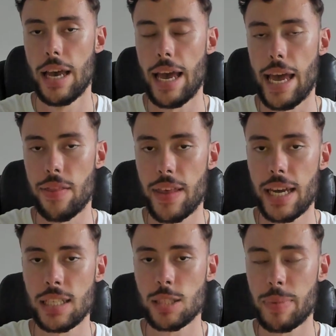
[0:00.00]
and
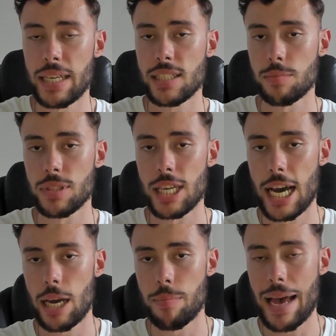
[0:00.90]
then spend some
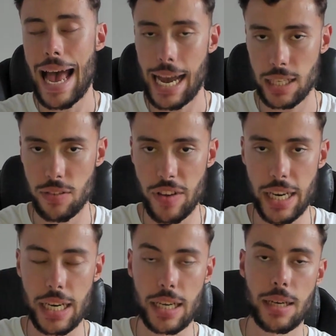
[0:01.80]
time
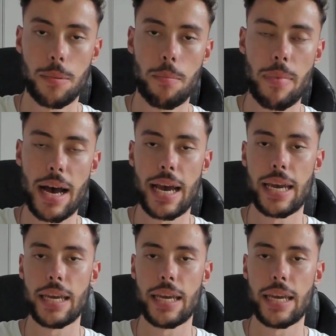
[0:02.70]
activating my